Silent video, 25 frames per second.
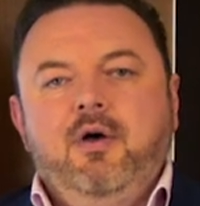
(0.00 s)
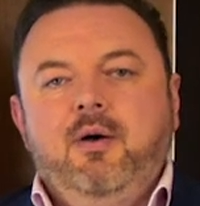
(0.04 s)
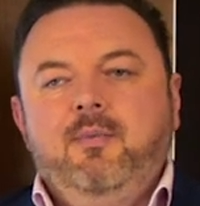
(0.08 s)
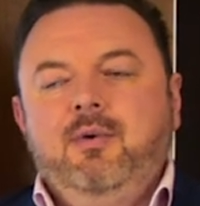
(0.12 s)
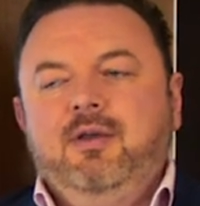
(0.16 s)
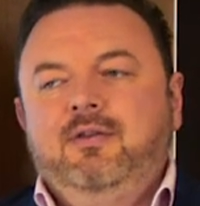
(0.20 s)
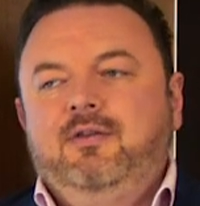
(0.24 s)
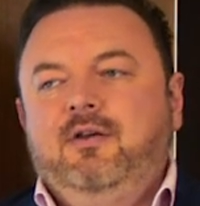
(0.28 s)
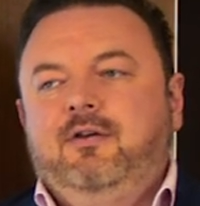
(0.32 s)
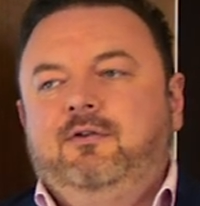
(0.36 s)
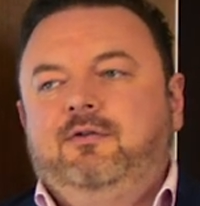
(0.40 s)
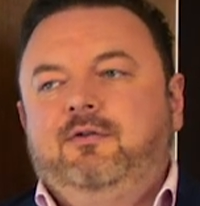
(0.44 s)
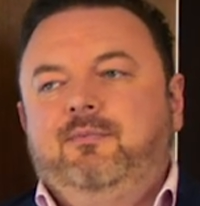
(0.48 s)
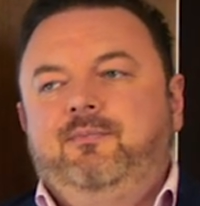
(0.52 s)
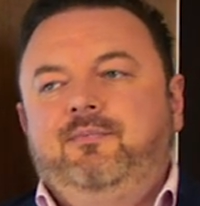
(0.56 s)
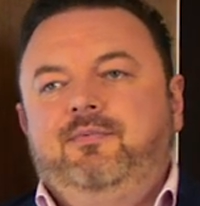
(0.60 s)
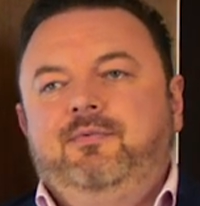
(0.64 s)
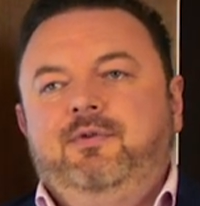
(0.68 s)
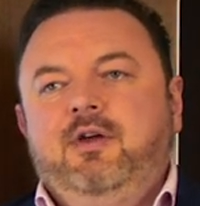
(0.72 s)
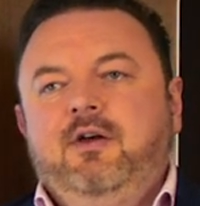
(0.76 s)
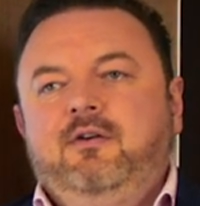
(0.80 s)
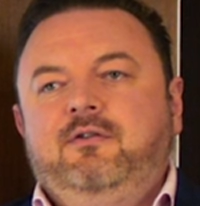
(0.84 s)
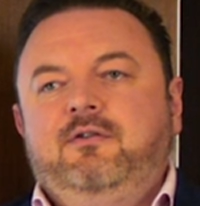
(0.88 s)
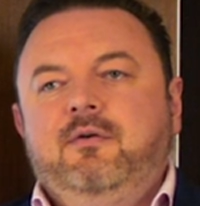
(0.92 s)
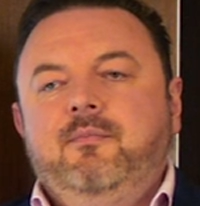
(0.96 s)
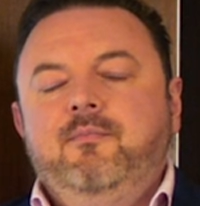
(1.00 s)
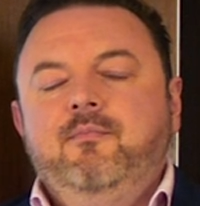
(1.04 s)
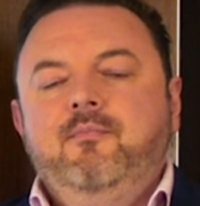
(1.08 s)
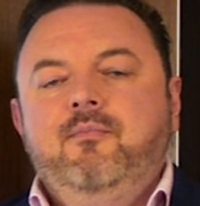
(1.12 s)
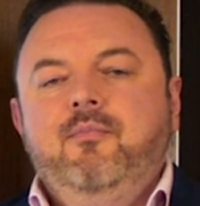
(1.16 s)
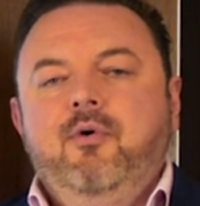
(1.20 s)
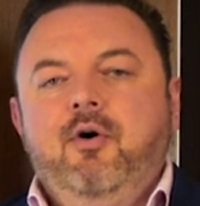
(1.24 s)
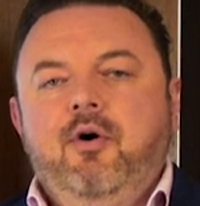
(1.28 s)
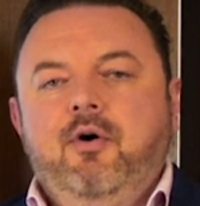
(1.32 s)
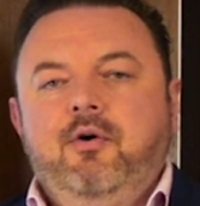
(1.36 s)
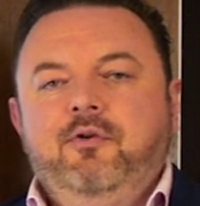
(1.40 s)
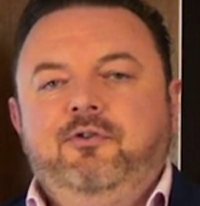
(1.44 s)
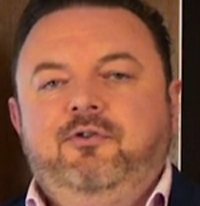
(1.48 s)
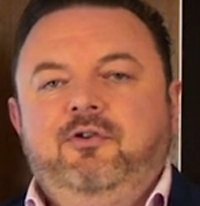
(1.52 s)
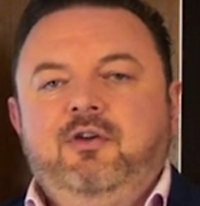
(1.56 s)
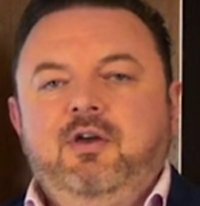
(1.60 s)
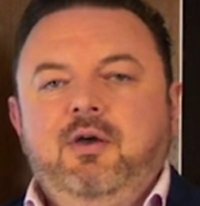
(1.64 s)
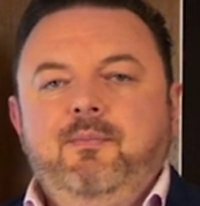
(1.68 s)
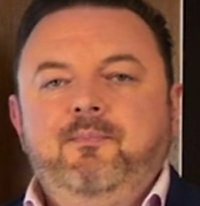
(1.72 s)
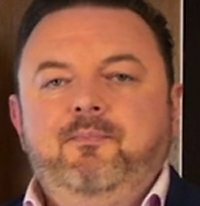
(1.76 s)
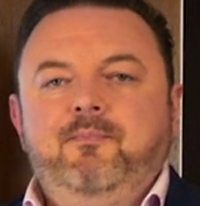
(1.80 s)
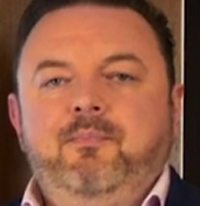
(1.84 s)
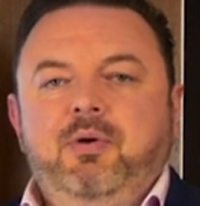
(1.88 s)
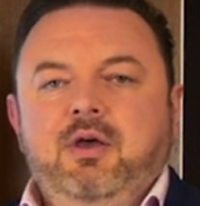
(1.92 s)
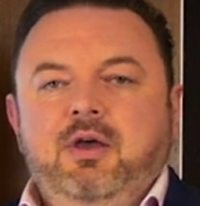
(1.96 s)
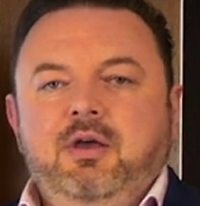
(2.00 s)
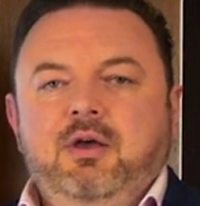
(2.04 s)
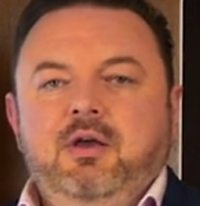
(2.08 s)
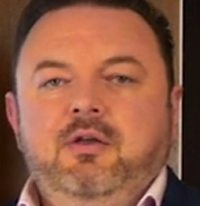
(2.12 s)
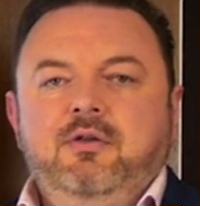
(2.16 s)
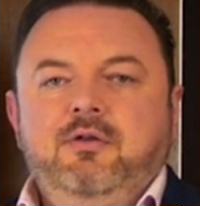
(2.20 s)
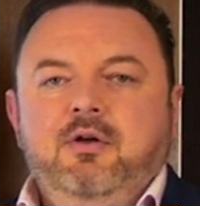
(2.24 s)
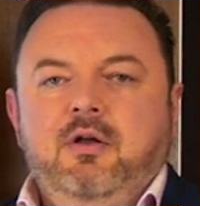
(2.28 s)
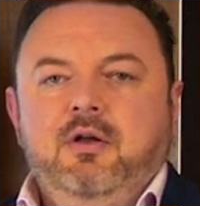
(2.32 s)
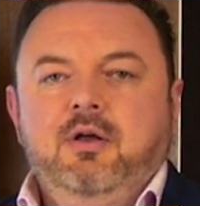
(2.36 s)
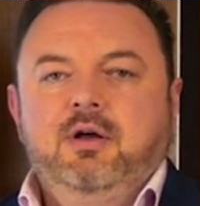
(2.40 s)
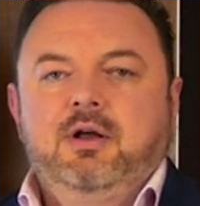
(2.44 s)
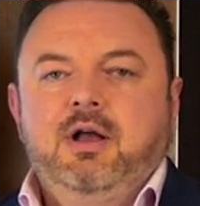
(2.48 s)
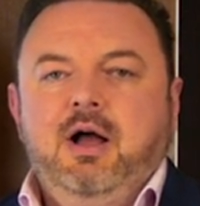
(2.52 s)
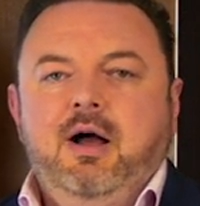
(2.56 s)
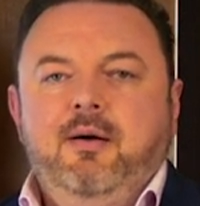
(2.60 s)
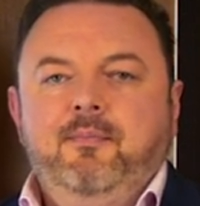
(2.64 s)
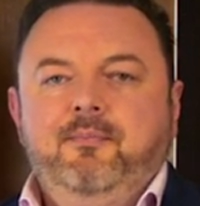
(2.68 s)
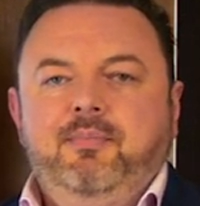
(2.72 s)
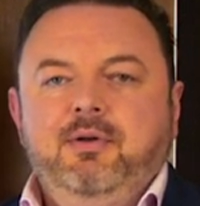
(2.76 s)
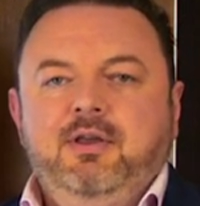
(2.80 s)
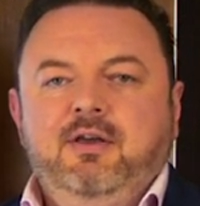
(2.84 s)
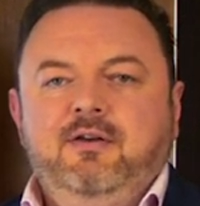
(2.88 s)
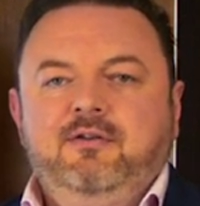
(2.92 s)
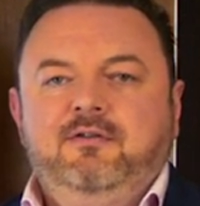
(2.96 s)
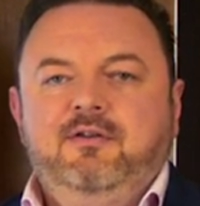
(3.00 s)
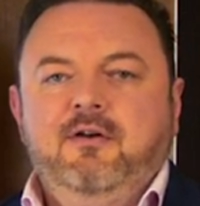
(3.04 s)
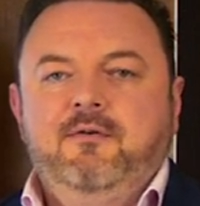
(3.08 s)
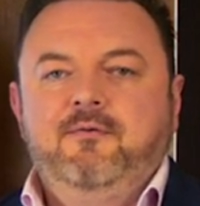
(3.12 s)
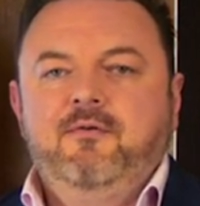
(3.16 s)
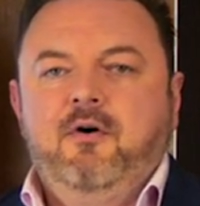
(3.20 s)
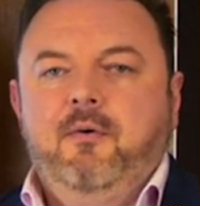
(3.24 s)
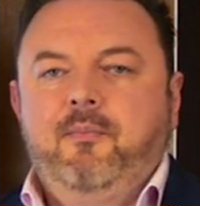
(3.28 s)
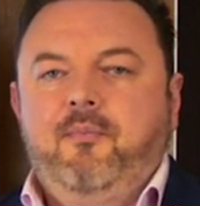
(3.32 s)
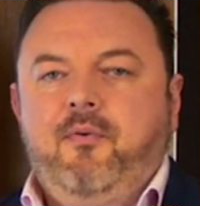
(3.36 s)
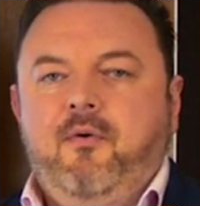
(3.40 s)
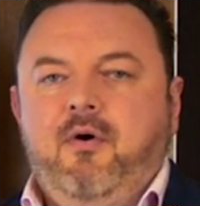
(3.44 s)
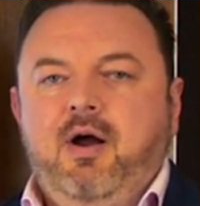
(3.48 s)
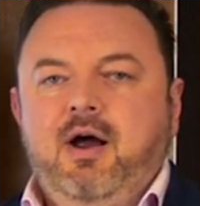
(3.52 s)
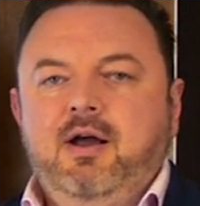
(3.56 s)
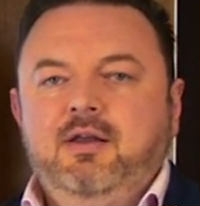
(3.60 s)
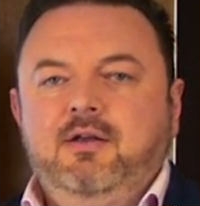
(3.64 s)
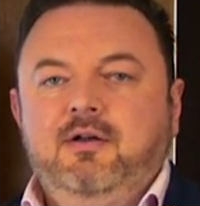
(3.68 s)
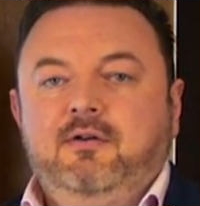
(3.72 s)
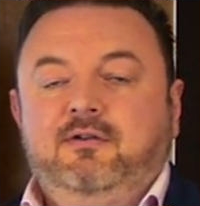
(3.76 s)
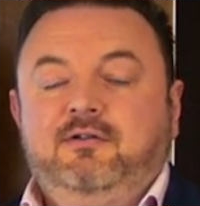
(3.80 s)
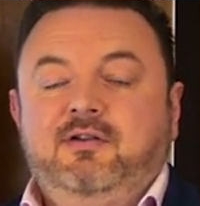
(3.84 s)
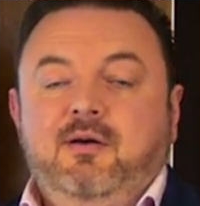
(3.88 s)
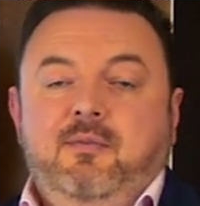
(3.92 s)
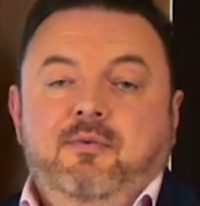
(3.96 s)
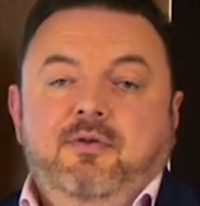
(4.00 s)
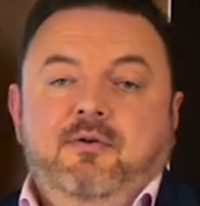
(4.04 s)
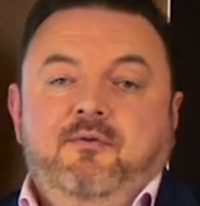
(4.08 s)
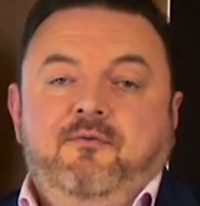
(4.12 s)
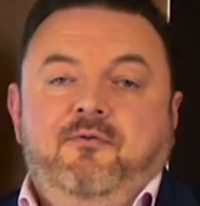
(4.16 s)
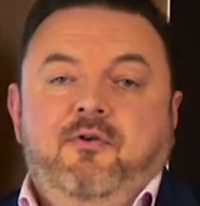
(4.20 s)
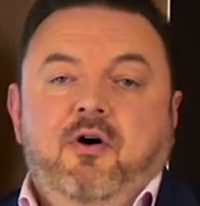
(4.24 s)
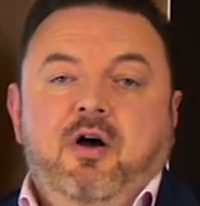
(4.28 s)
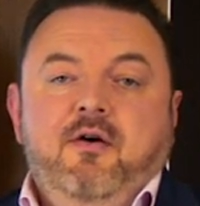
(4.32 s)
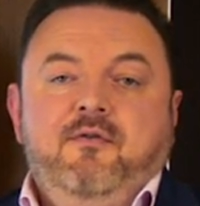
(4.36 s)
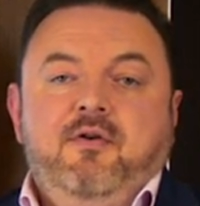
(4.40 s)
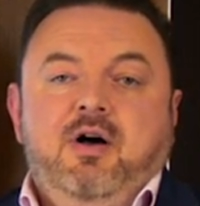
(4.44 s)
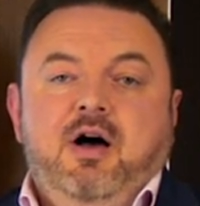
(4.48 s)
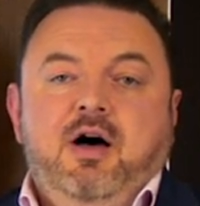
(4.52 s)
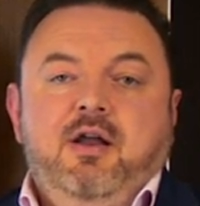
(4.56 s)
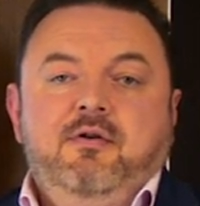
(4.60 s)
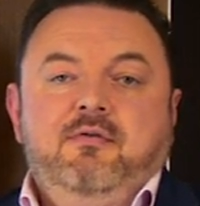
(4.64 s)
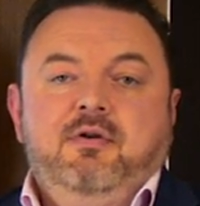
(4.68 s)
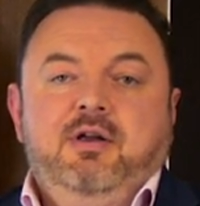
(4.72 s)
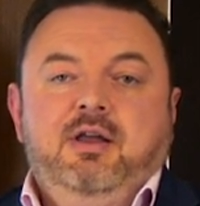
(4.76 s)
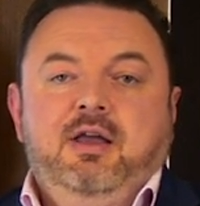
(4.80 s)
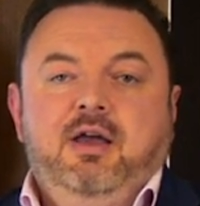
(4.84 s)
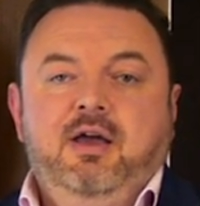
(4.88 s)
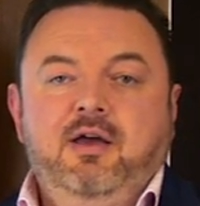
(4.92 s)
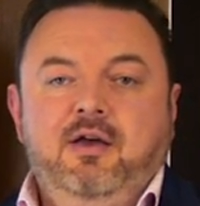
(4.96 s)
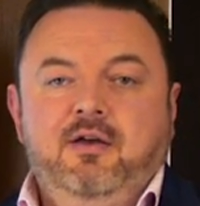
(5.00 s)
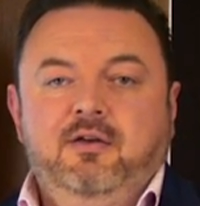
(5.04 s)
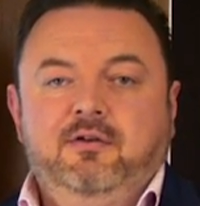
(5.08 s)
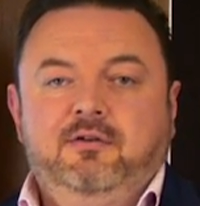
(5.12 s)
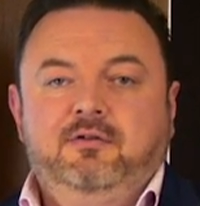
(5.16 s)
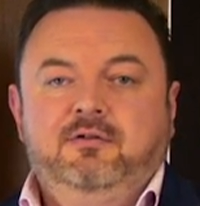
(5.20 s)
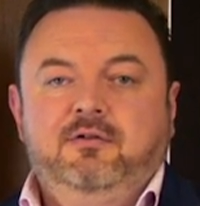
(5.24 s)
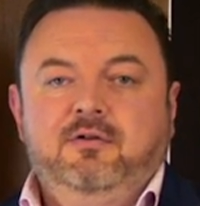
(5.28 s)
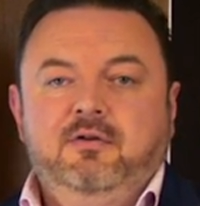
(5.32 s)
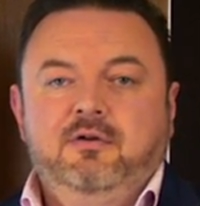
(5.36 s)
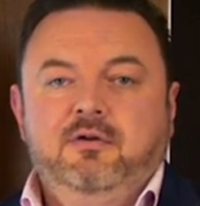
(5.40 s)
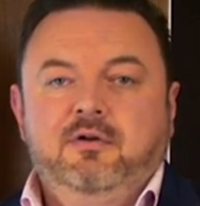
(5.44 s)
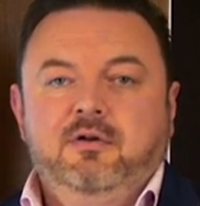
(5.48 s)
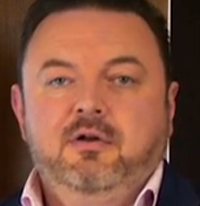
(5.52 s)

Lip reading: I mean, these are multi-billion dollar companies that have operated, some of them for over 100 years.